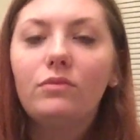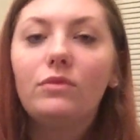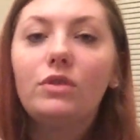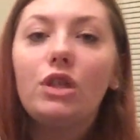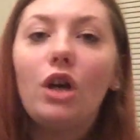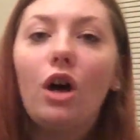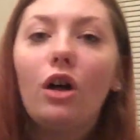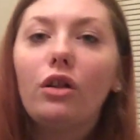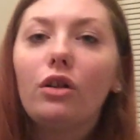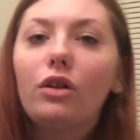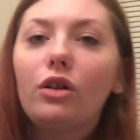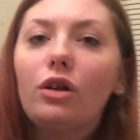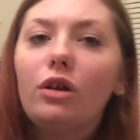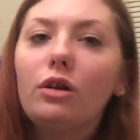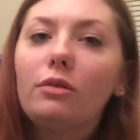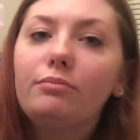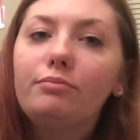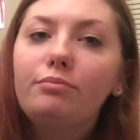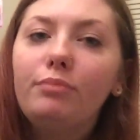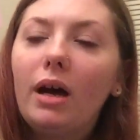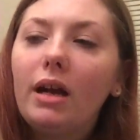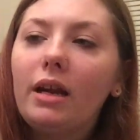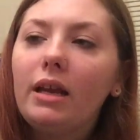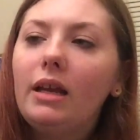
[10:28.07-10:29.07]
dollar
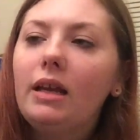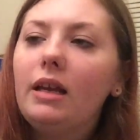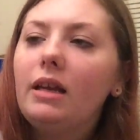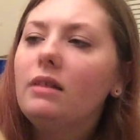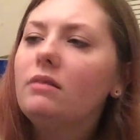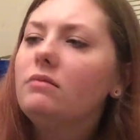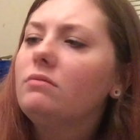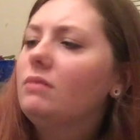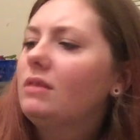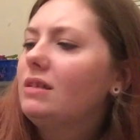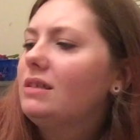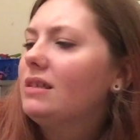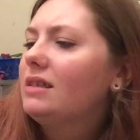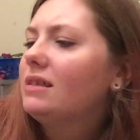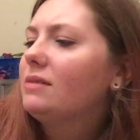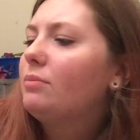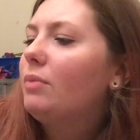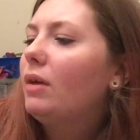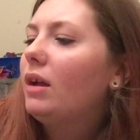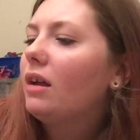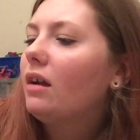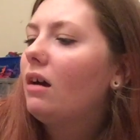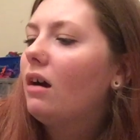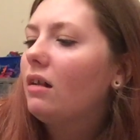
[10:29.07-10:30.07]
body, what is this,
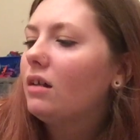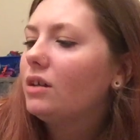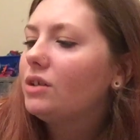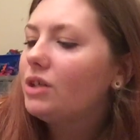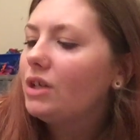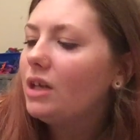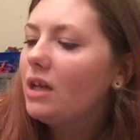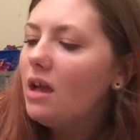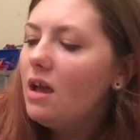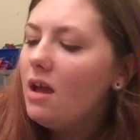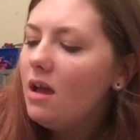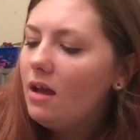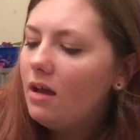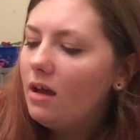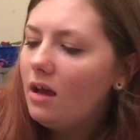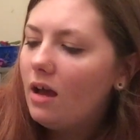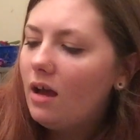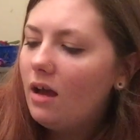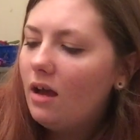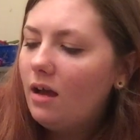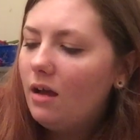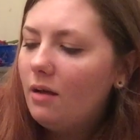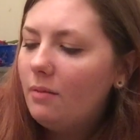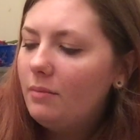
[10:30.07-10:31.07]
Bodycology?
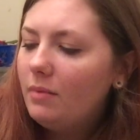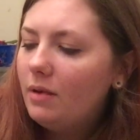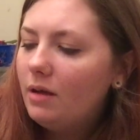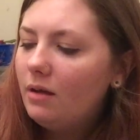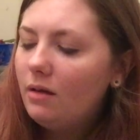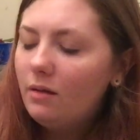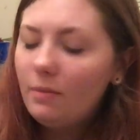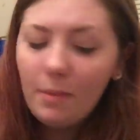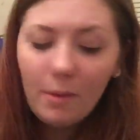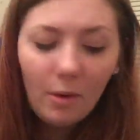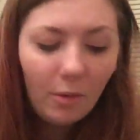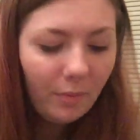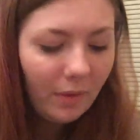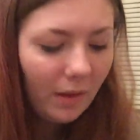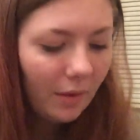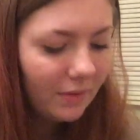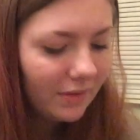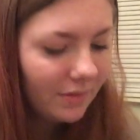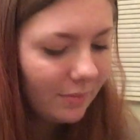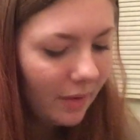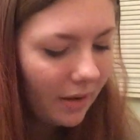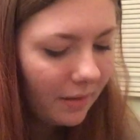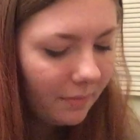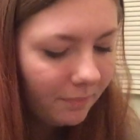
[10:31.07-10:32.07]
Nope, that
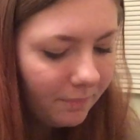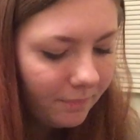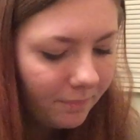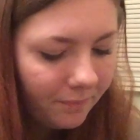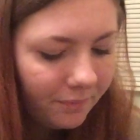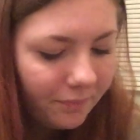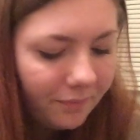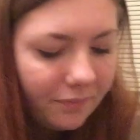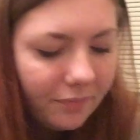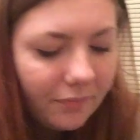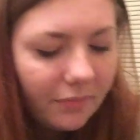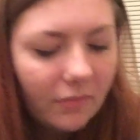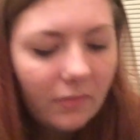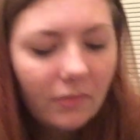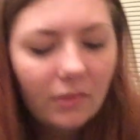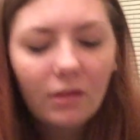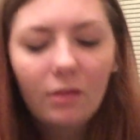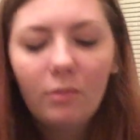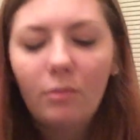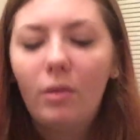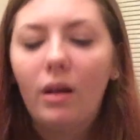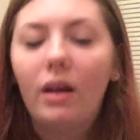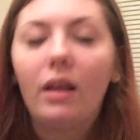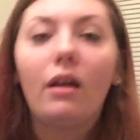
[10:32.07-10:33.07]
one's mine.
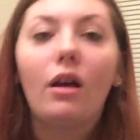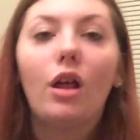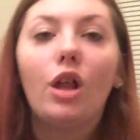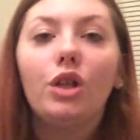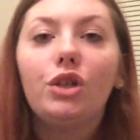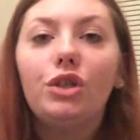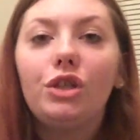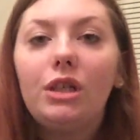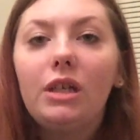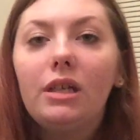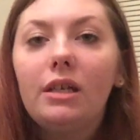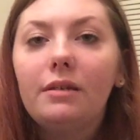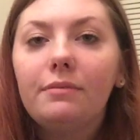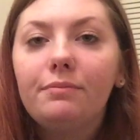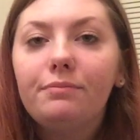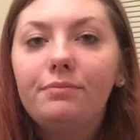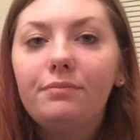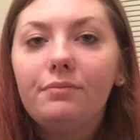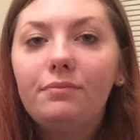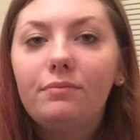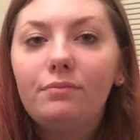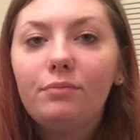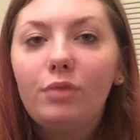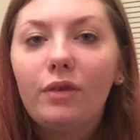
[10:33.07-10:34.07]
Bodycology
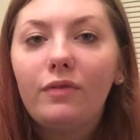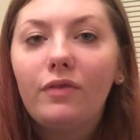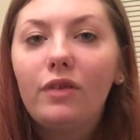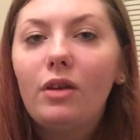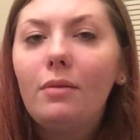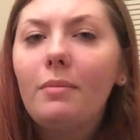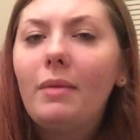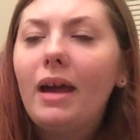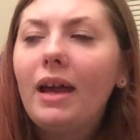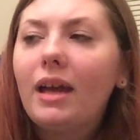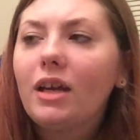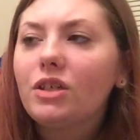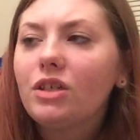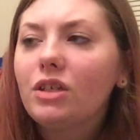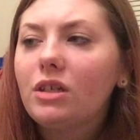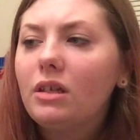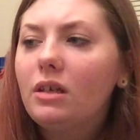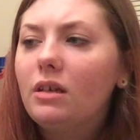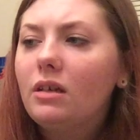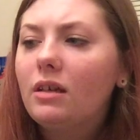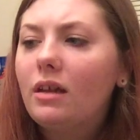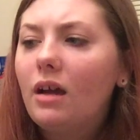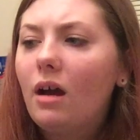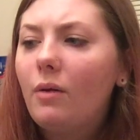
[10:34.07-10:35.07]
perfume. I
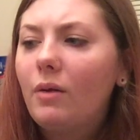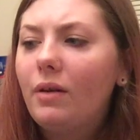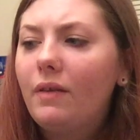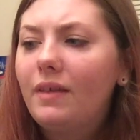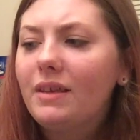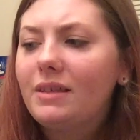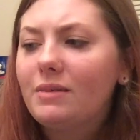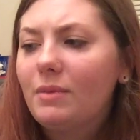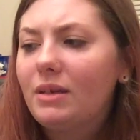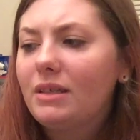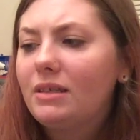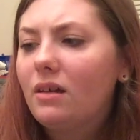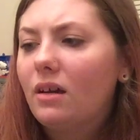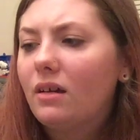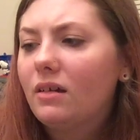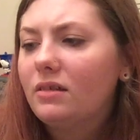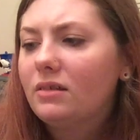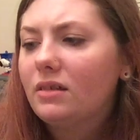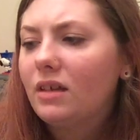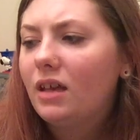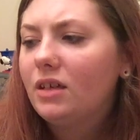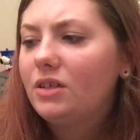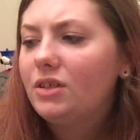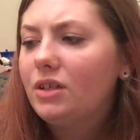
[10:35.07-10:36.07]
actually got one of these in my
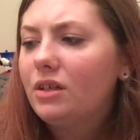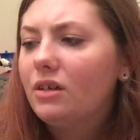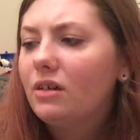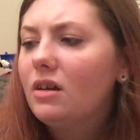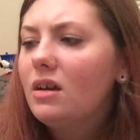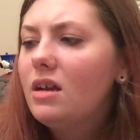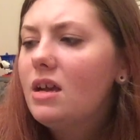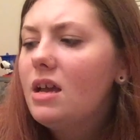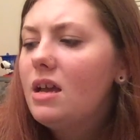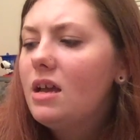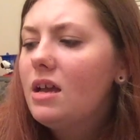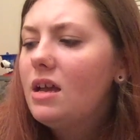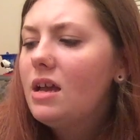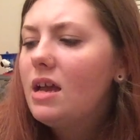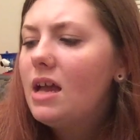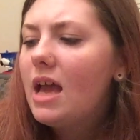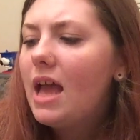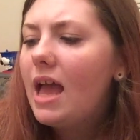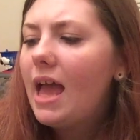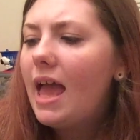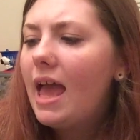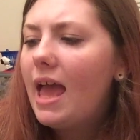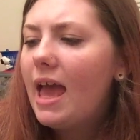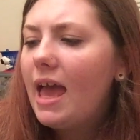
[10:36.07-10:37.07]
stockings last year,
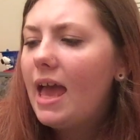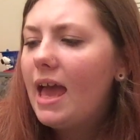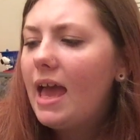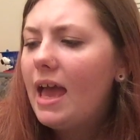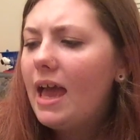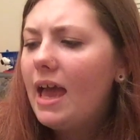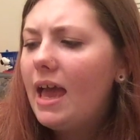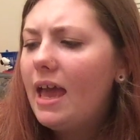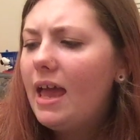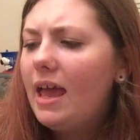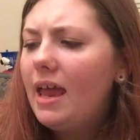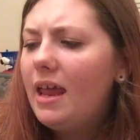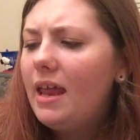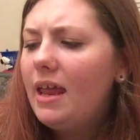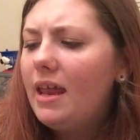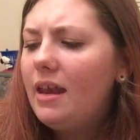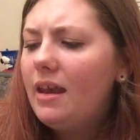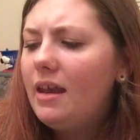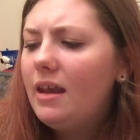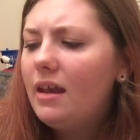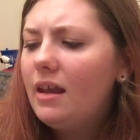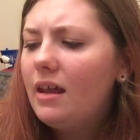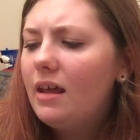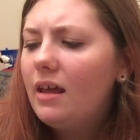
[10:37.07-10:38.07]

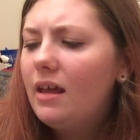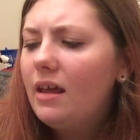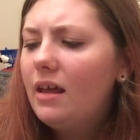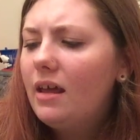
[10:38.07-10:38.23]
and